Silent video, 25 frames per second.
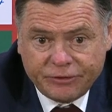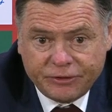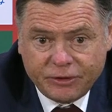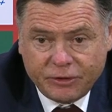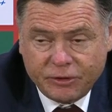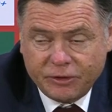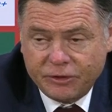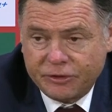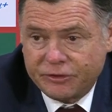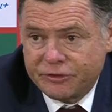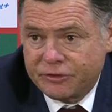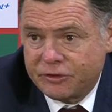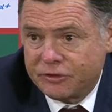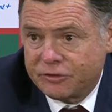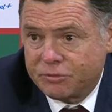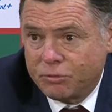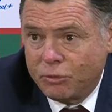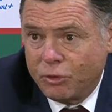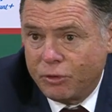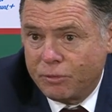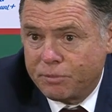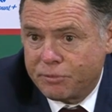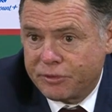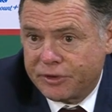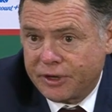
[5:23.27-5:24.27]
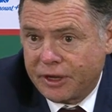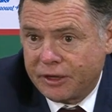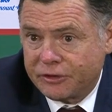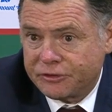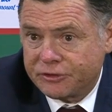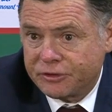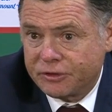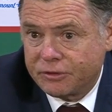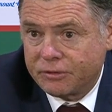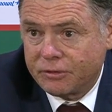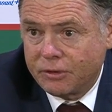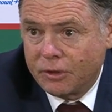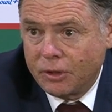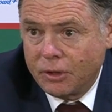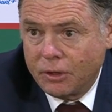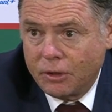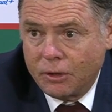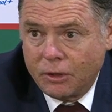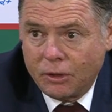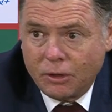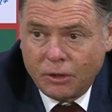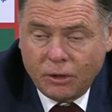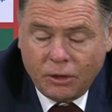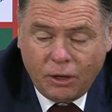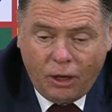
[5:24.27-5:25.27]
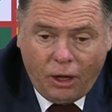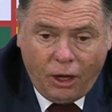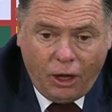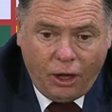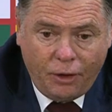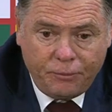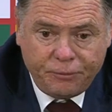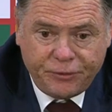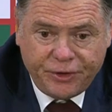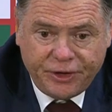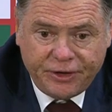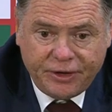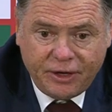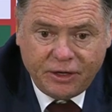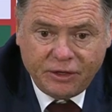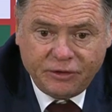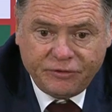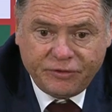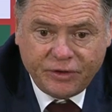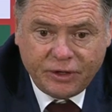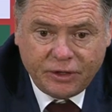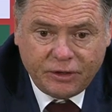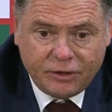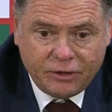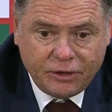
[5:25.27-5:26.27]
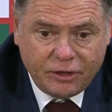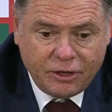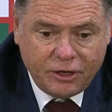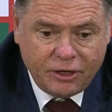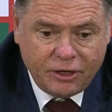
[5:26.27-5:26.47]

so it's just more protection than anything,